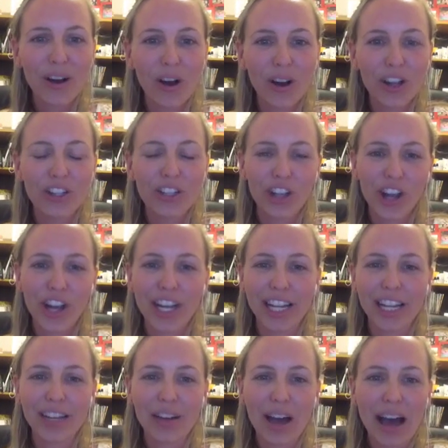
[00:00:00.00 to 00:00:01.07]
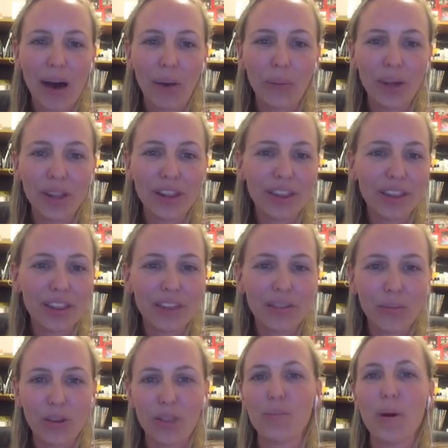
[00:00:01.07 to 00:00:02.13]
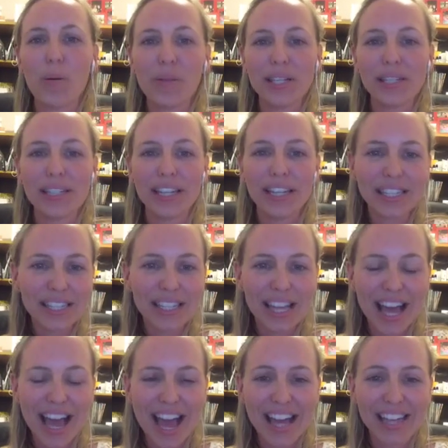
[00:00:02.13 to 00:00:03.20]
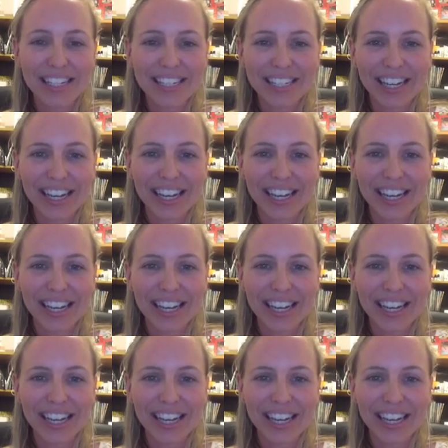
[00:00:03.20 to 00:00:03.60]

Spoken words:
on a journey with my business and